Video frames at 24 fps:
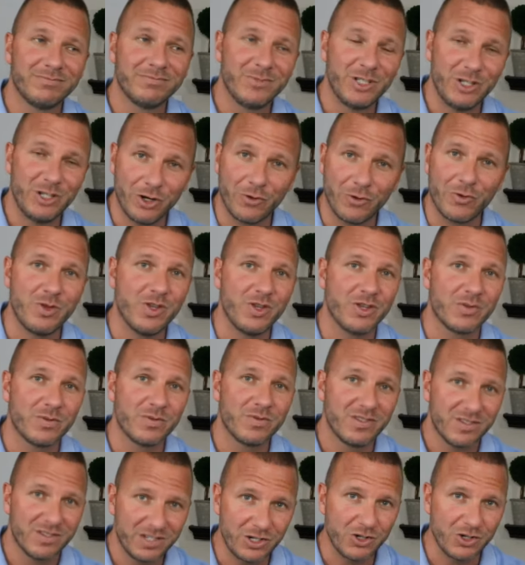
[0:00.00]
you're in this
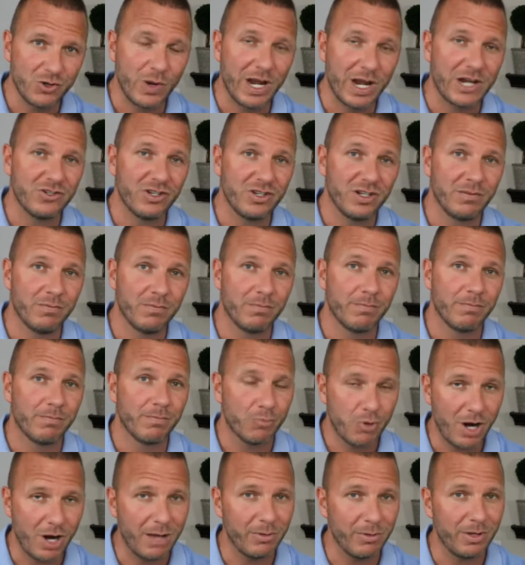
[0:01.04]
situation
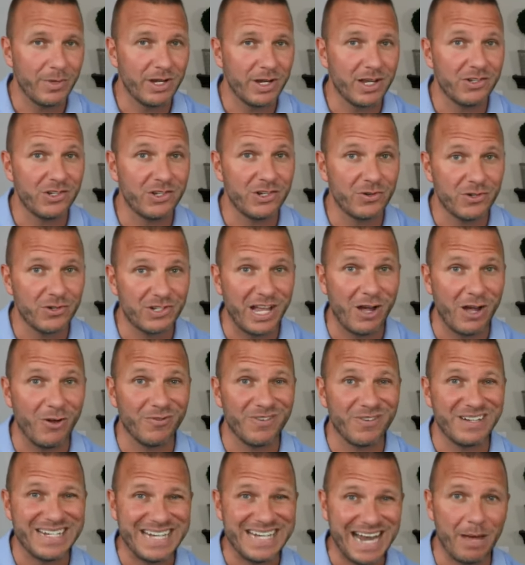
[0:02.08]
probably because of
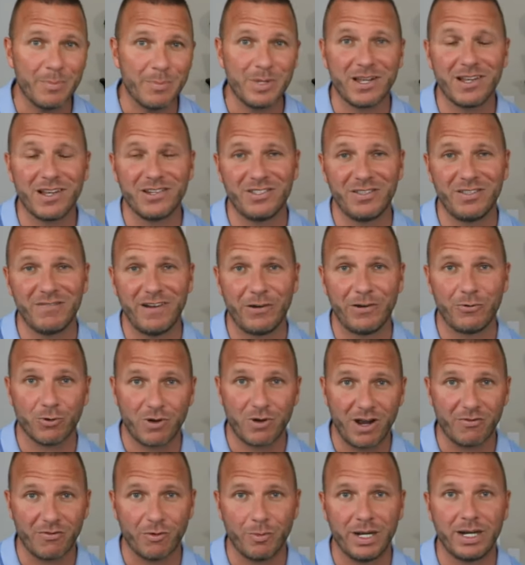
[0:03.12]
yourself, not because of the federal
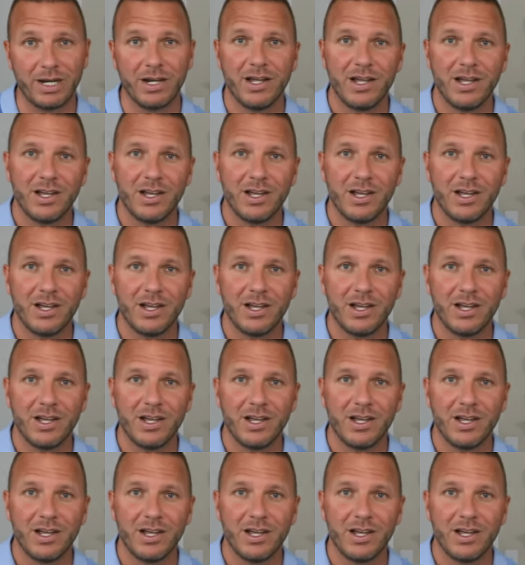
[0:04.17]
government.